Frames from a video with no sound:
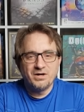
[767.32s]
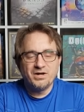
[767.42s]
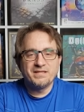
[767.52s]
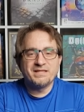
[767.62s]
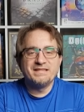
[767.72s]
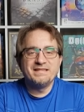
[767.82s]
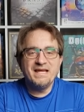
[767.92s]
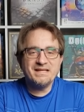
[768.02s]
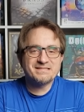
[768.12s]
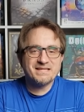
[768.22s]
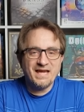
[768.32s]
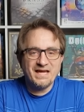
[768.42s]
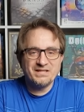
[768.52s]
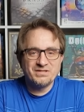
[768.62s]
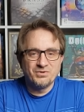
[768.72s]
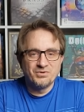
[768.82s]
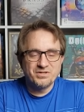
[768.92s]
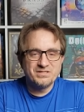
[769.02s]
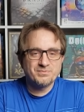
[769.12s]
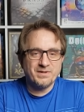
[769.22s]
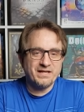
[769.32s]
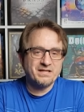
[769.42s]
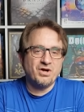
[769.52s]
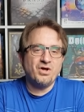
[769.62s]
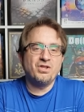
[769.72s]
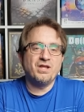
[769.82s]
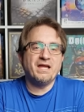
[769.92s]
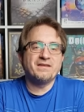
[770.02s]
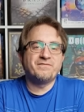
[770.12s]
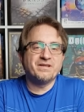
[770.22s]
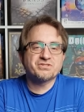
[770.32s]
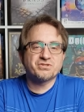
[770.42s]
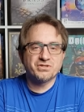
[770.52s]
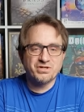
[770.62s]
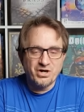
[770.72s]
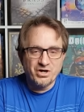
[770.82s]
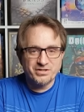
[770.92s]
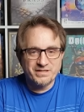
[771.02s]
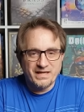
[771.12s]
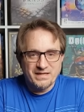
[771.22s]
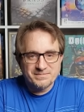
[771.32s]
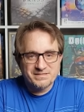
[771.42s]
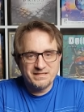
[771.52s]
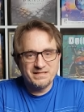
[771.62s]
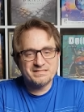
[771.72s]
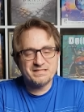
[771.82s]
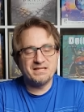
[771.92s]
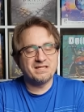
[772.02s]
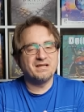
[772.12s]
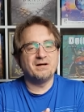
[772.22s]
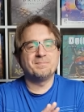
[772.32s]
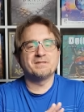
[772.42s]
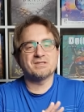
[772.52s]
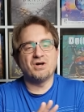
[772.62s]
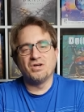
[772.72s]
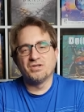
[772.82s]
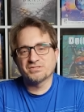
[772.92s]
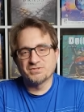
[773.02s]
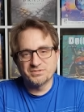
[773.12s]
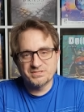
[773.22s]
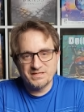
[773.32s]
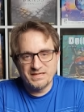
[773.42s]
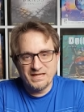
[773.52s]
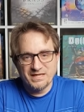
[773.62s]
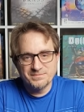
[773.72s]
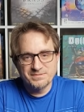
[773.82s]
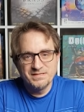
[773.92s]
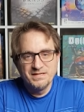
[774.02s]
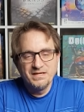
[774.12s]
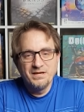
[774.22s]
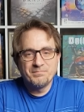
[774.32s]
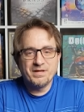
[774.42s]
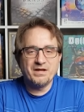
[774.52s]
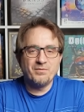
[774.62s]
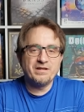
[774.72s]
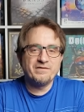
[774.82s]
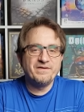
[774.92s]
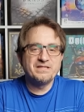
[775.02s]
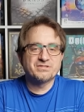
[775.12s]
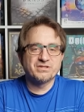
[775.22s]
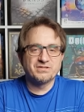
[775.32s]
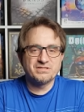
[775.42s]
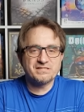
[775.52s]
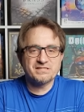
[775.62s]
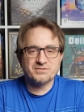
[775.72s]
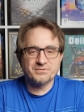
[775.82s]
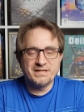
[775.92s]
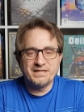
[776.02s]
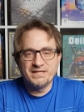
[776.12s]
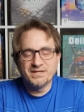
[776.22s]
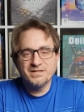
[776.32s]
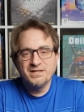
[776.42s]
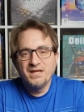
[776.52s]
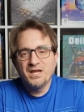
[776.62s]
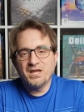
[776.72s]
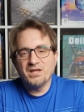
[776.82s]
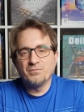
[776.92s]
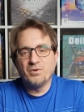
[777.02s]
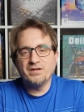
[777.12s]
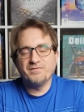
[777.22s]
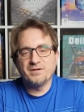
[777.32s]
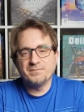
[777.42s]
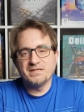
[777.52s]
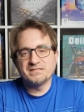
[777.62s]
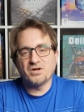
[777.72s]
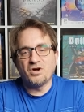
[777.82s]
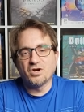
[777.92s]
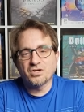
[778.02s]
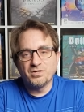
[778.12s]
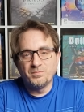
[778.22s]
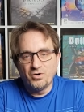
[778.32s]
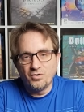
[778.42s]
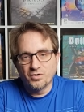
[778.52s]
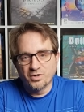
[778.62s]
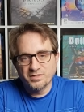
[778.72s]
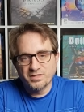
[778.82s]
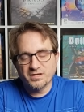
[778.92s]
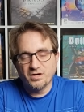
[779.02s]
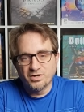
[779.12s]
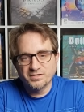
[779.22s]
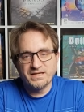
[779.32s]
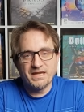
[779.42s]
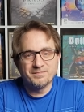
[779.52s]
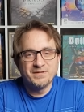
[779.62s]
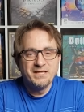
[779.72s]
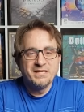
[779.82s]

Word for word: All right, the next category is what I call adventure card games. And this can encompass all sorts of games, but I want to feature just three here. And one of them is Arkham Horror, the card game.